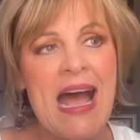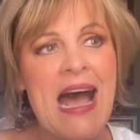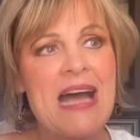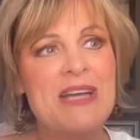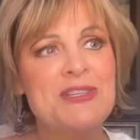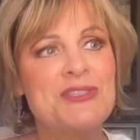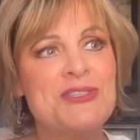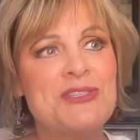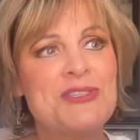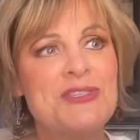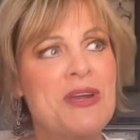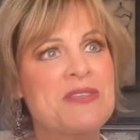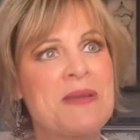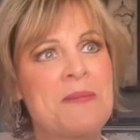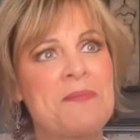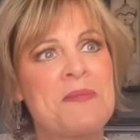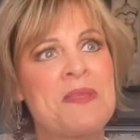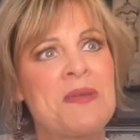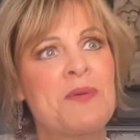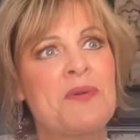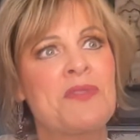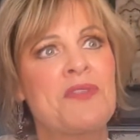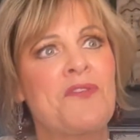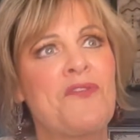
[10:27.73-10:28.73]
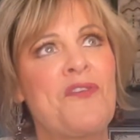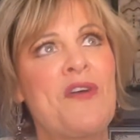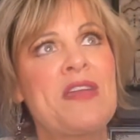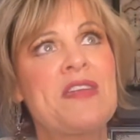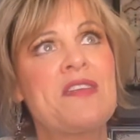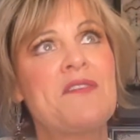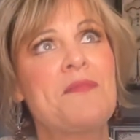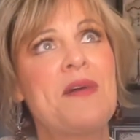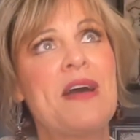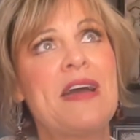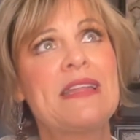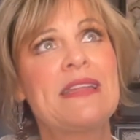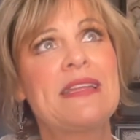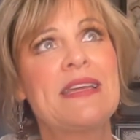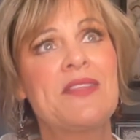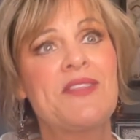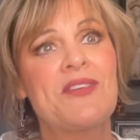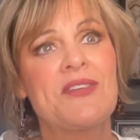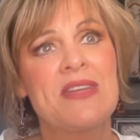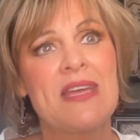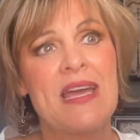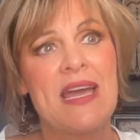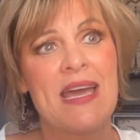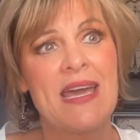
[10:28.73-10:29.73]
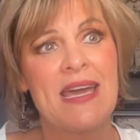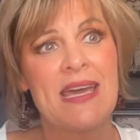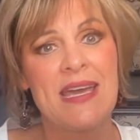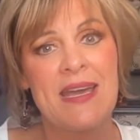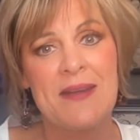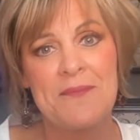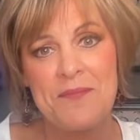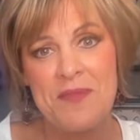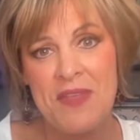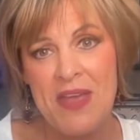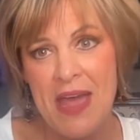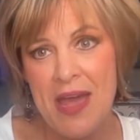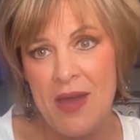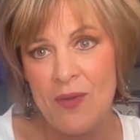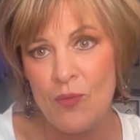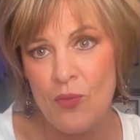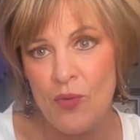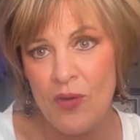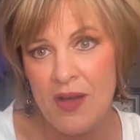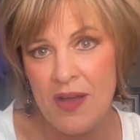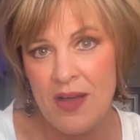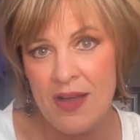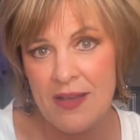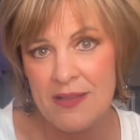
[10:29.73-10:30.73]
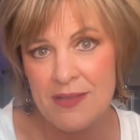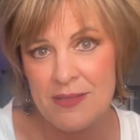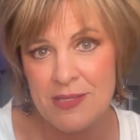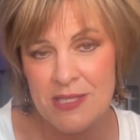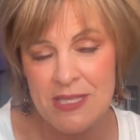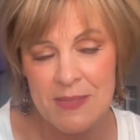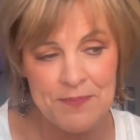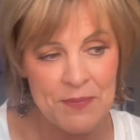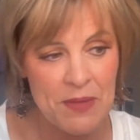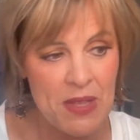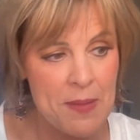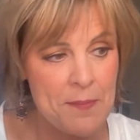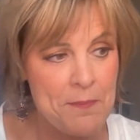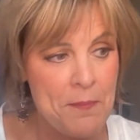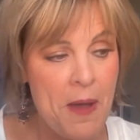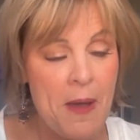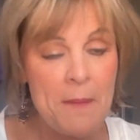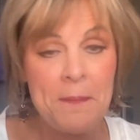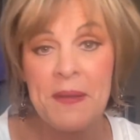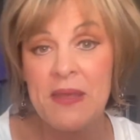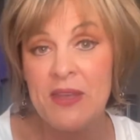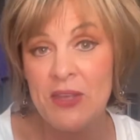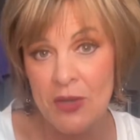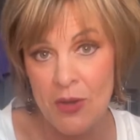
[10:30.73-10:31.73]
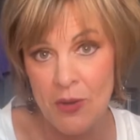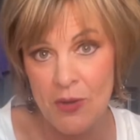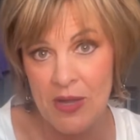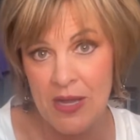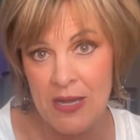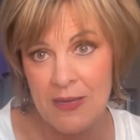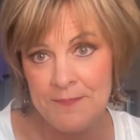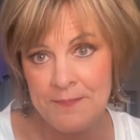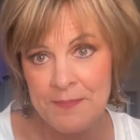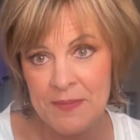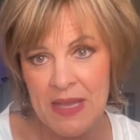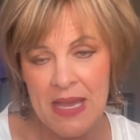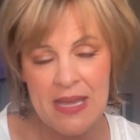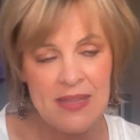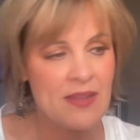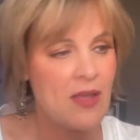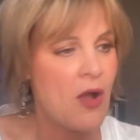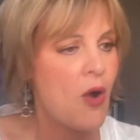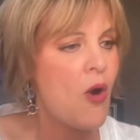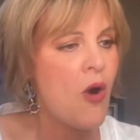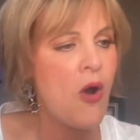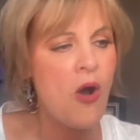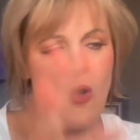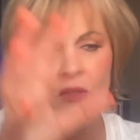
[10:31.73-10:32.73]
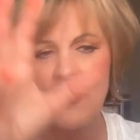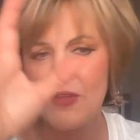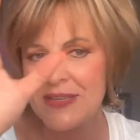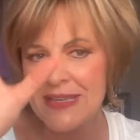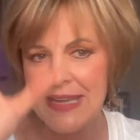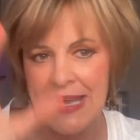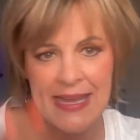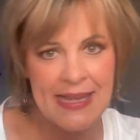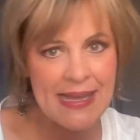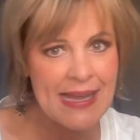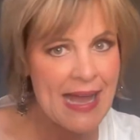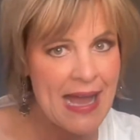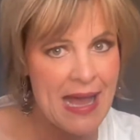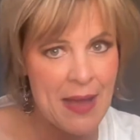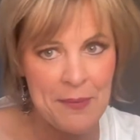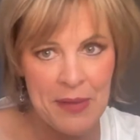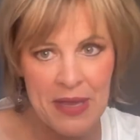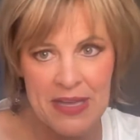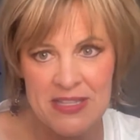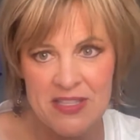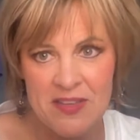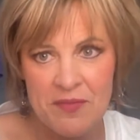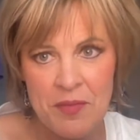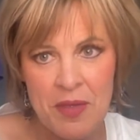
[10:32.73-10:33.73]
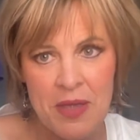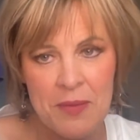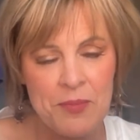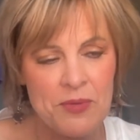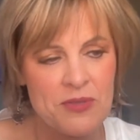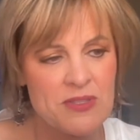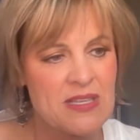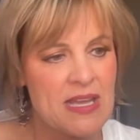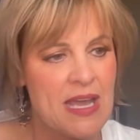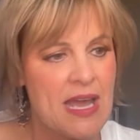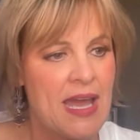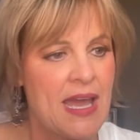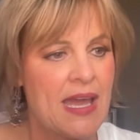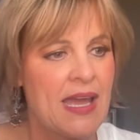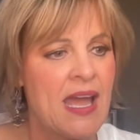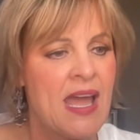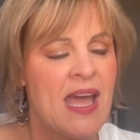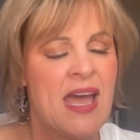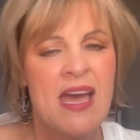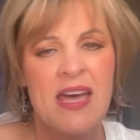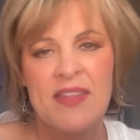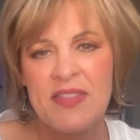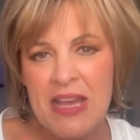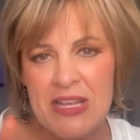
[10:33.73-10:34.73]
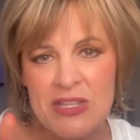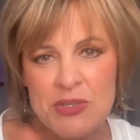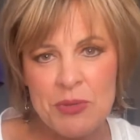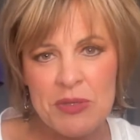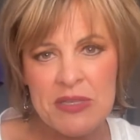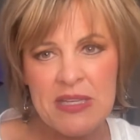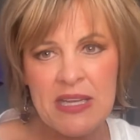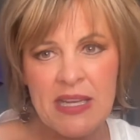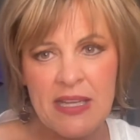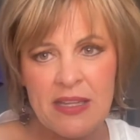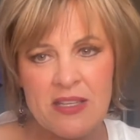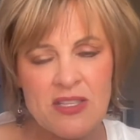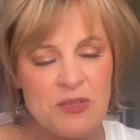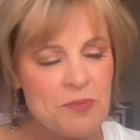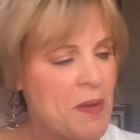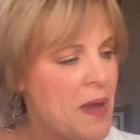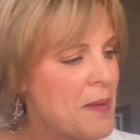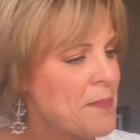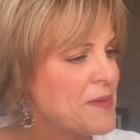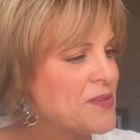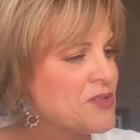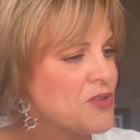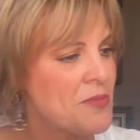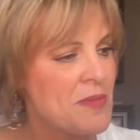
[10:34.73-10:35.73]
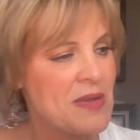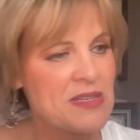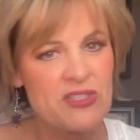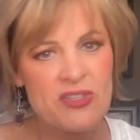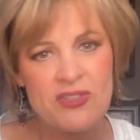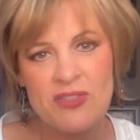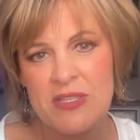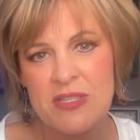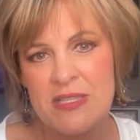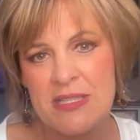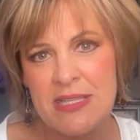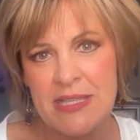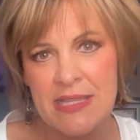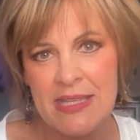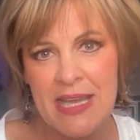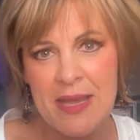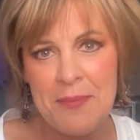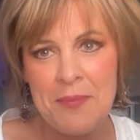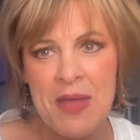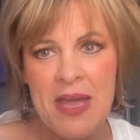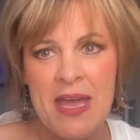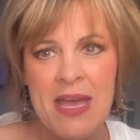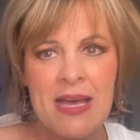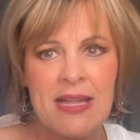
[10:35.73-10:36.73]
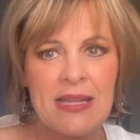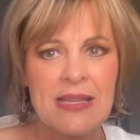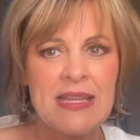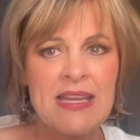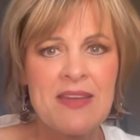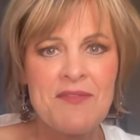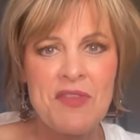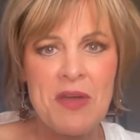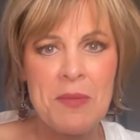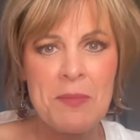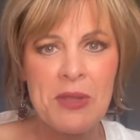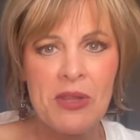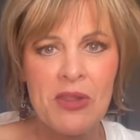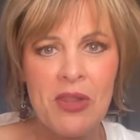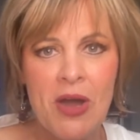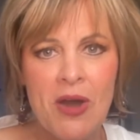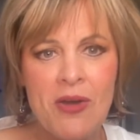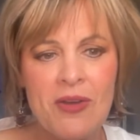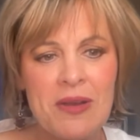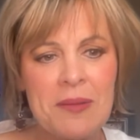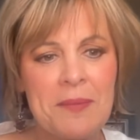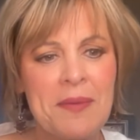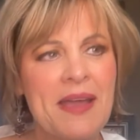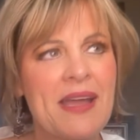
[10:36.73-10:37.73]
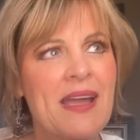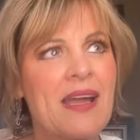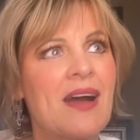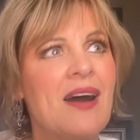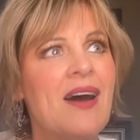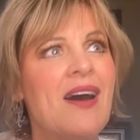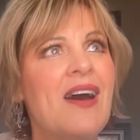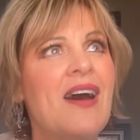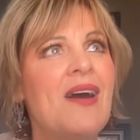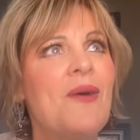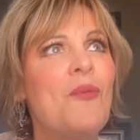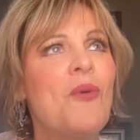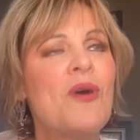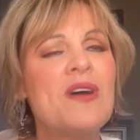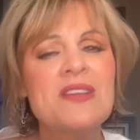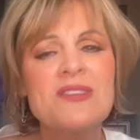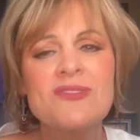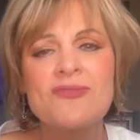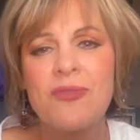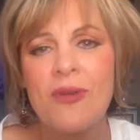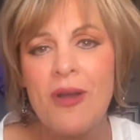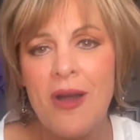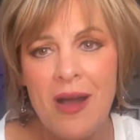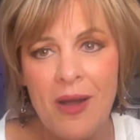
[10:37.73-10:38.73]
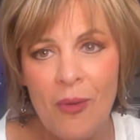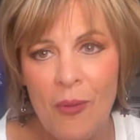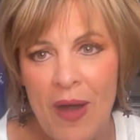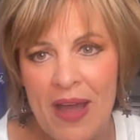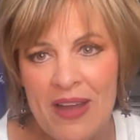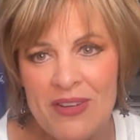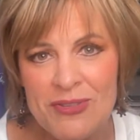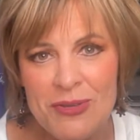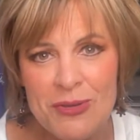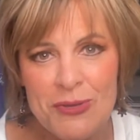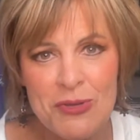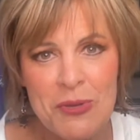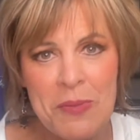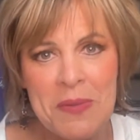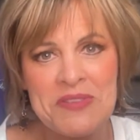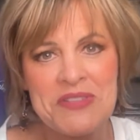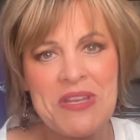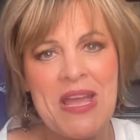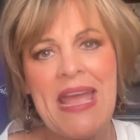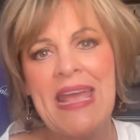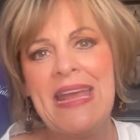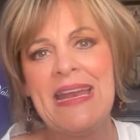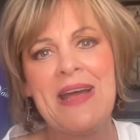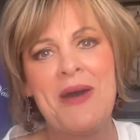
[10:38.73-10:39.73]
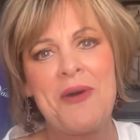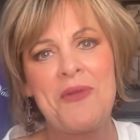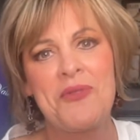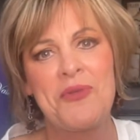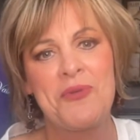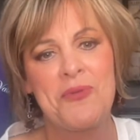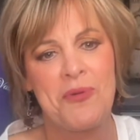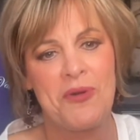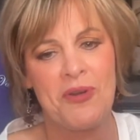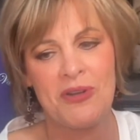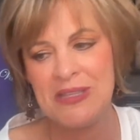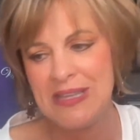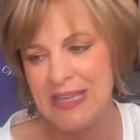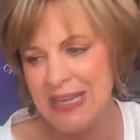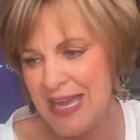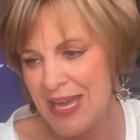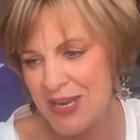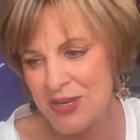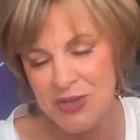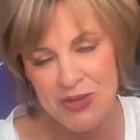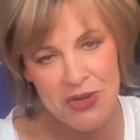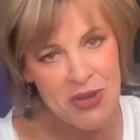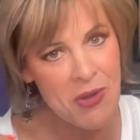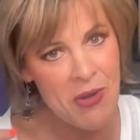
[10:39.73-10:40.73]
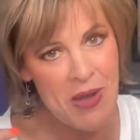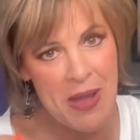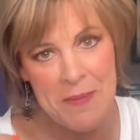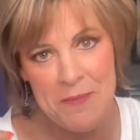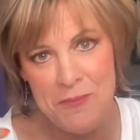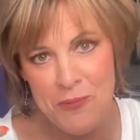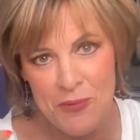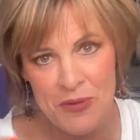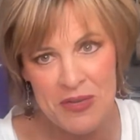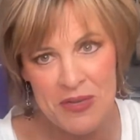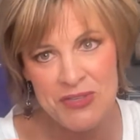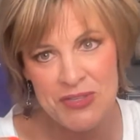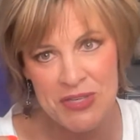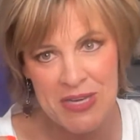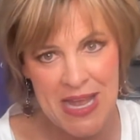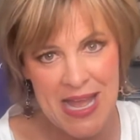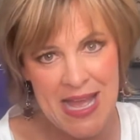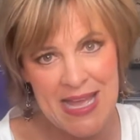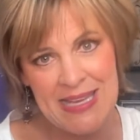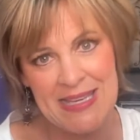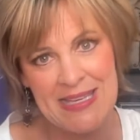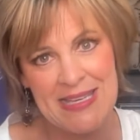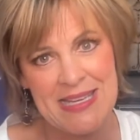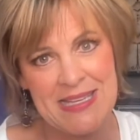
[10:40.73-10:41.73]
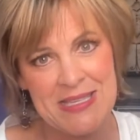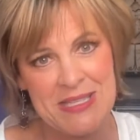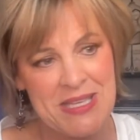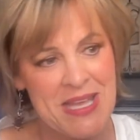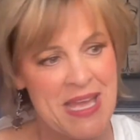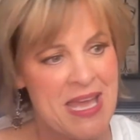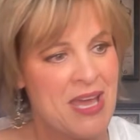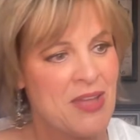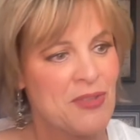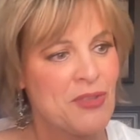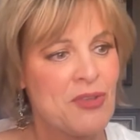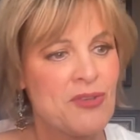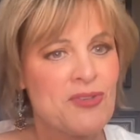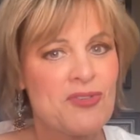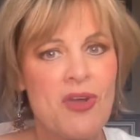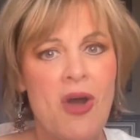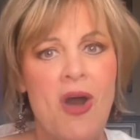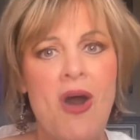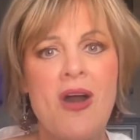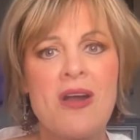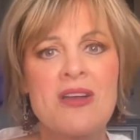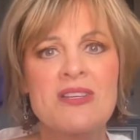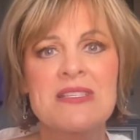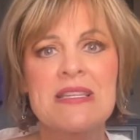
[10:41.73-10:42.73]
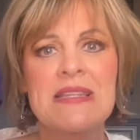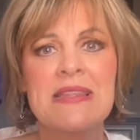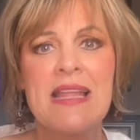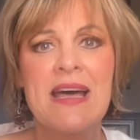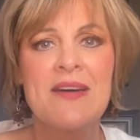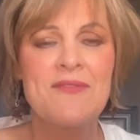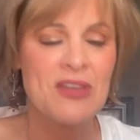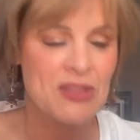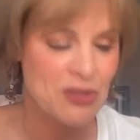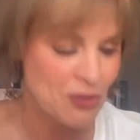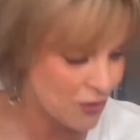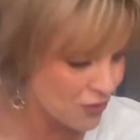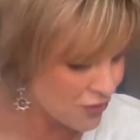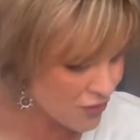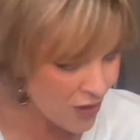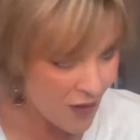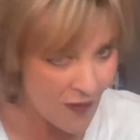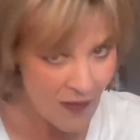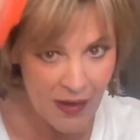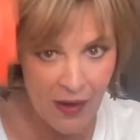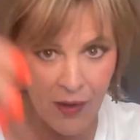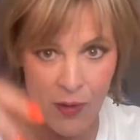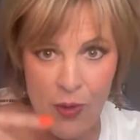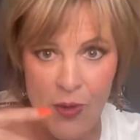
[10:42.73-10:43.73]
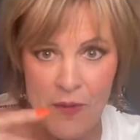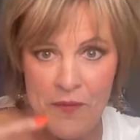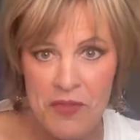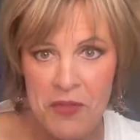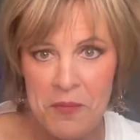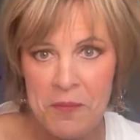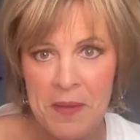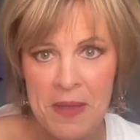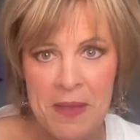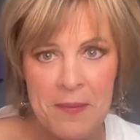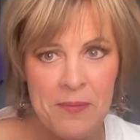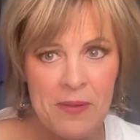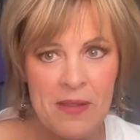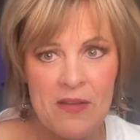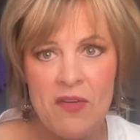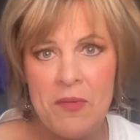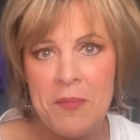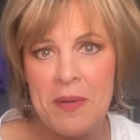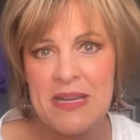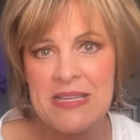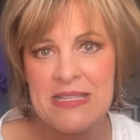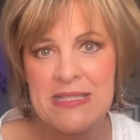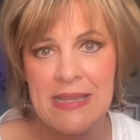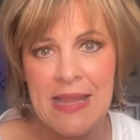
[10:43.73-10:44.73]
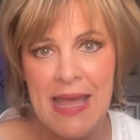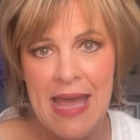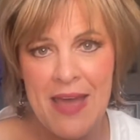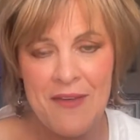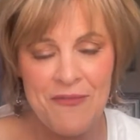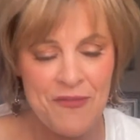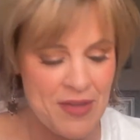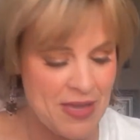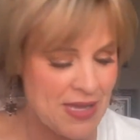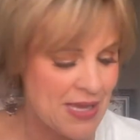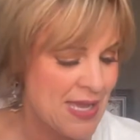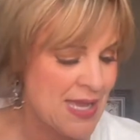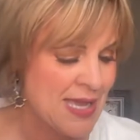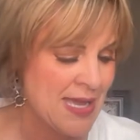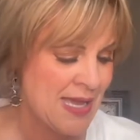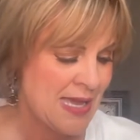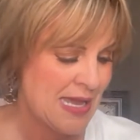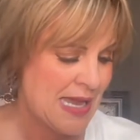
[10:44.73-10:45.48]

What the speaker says: I shared something with a friend of mine the other day that was puppy yoga, and all the dang comments of people saying, that's ridiculous. Puppies are meant to just sleep. Leave them alone. I'm like, what is wrong? Why is there so much hate out in the world? Again, you know, I preach kindness. The dogs love it. They're crawling all over the people. Everybody's laughing.